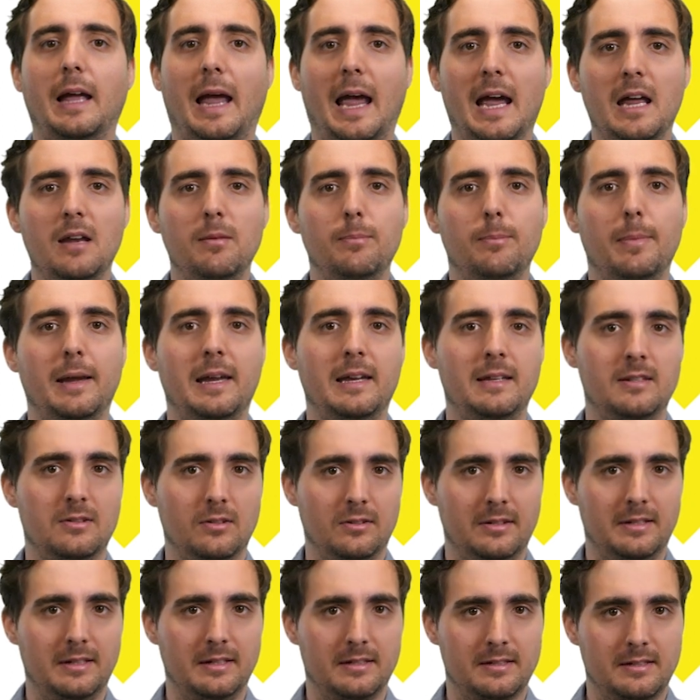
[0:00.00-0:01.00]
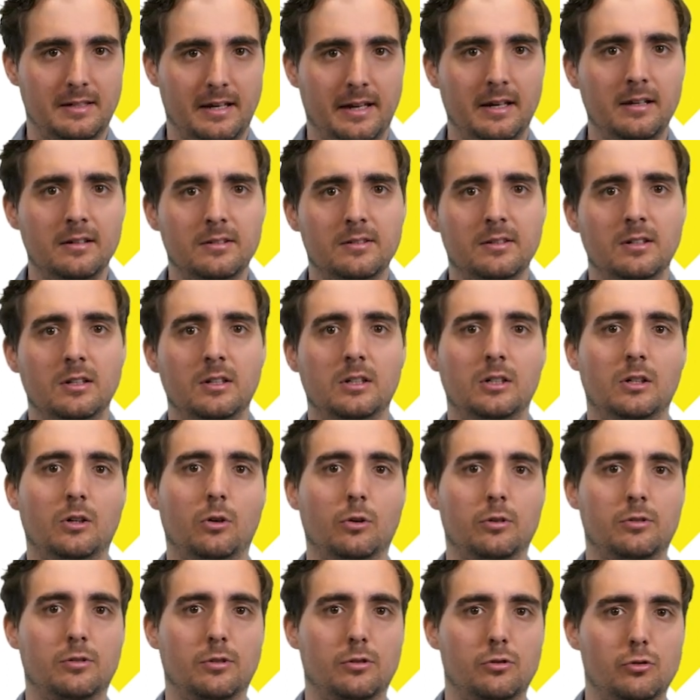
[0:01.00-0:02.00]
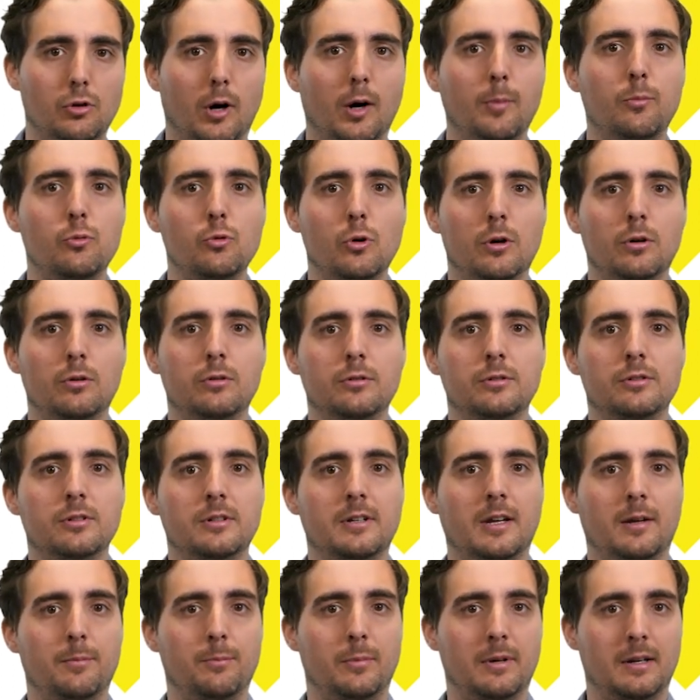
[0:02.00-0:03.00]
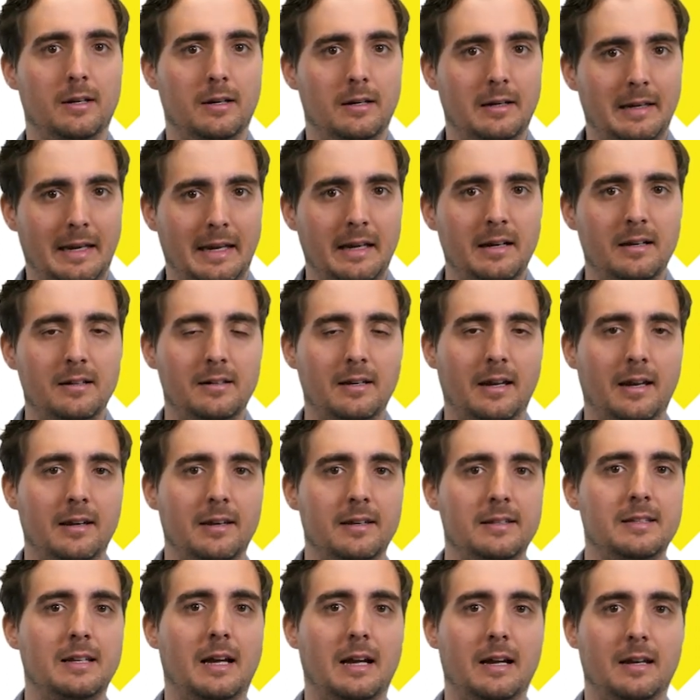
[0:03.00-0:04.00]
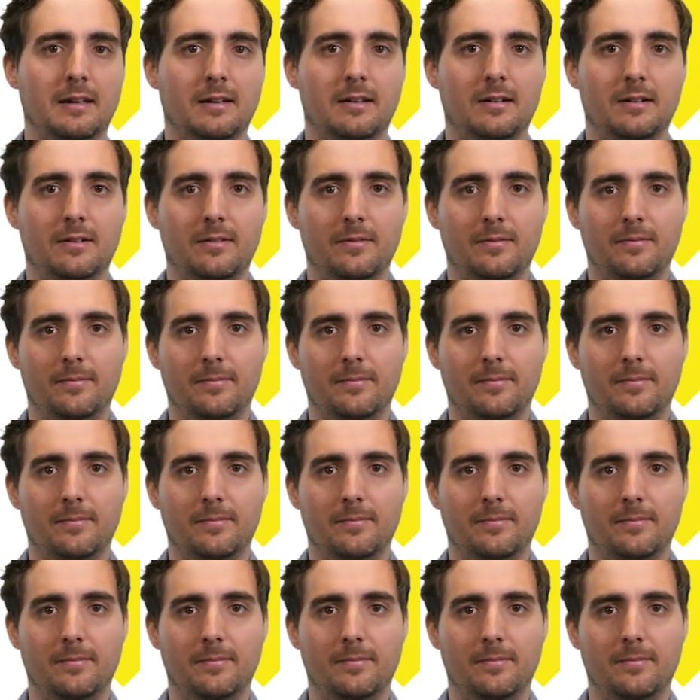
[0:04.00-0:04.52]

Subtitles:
and based on these skills, also job roles can be linked and assigned.